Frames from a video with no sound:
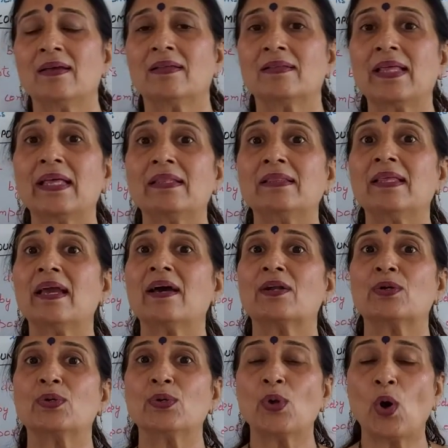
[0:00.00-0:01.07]
Then they are
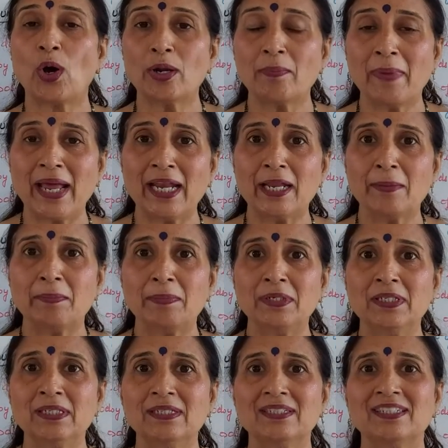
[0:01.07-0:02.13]

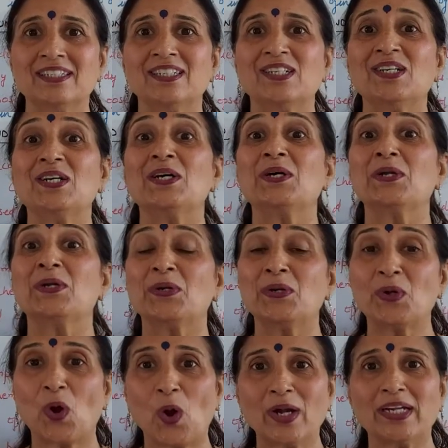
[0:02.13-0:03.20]
non-malleable,
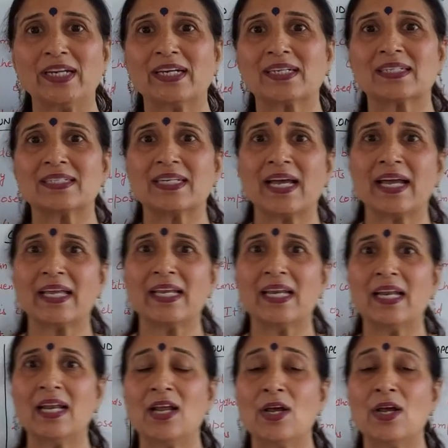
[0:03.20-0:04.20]
non-ductile.